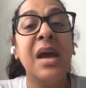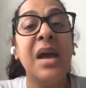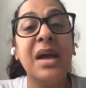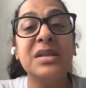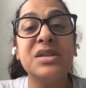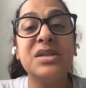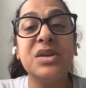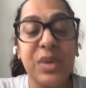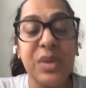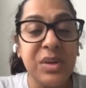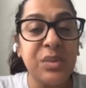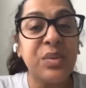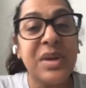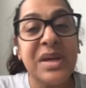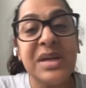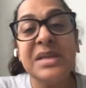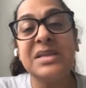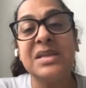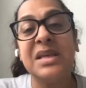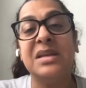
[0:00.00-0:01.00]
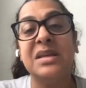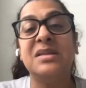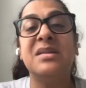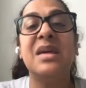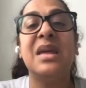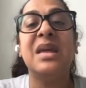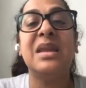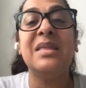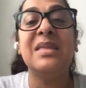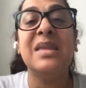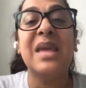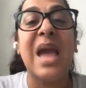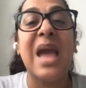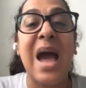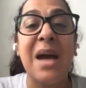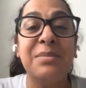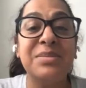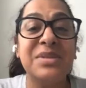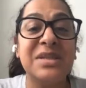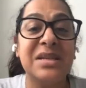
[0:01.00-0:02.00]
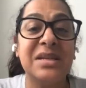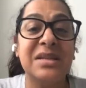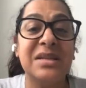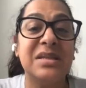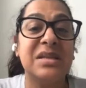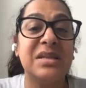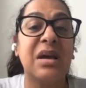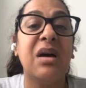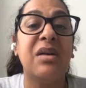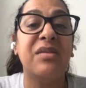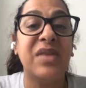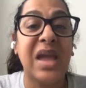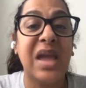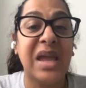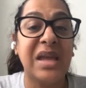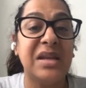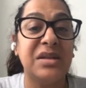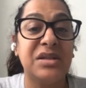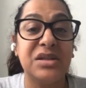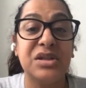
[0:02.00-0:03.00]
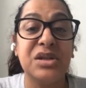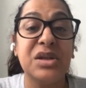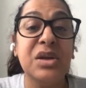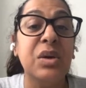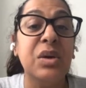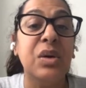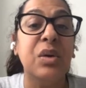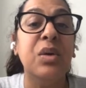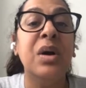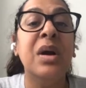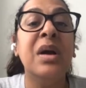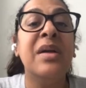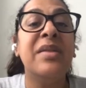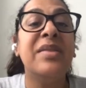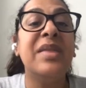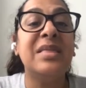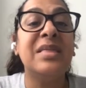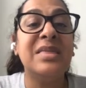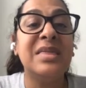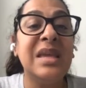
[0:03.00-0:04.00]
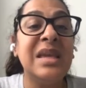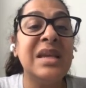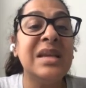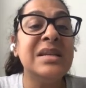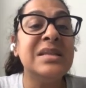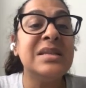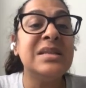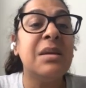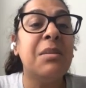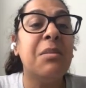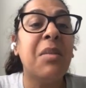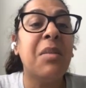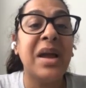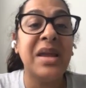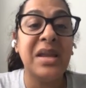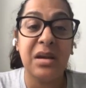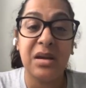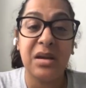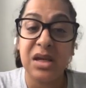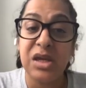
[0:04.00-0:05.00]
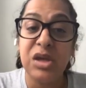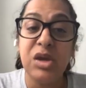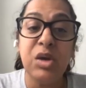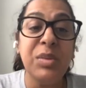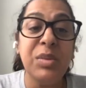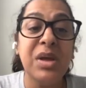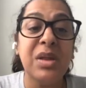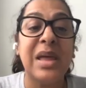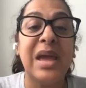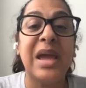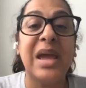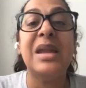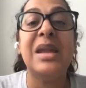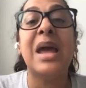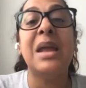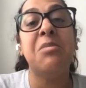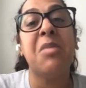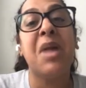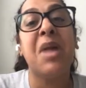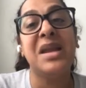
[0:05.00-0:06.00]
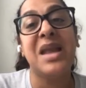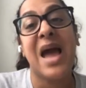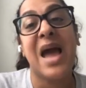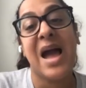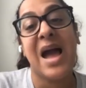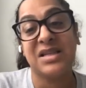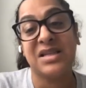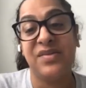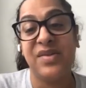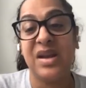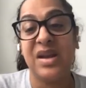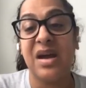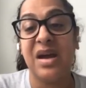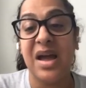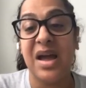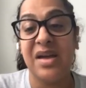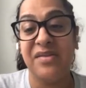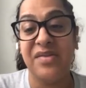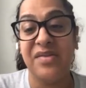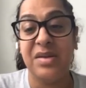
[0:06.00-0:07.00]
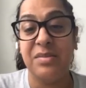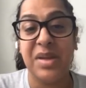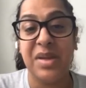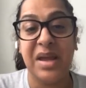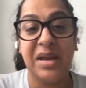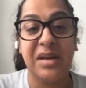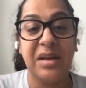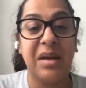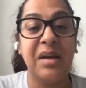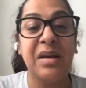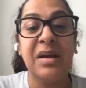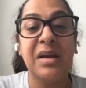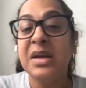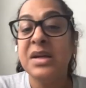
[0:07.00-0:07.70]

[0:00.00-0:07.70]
And so we reasoned that in the absence of ADA2, that these might accumulate and might activate IFN-beta.